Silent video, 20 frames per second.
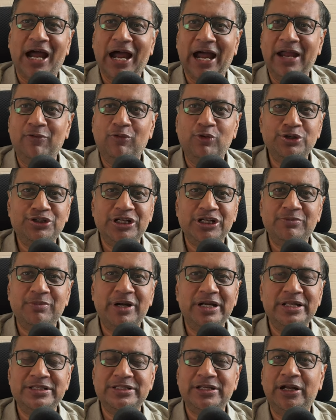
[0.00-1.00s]
I would change my
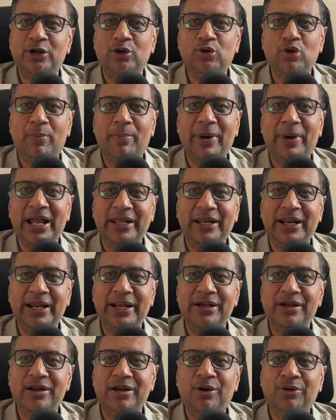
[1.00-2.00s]
decision to a buy
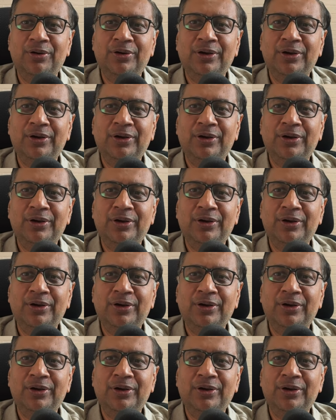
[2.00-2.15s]
right now.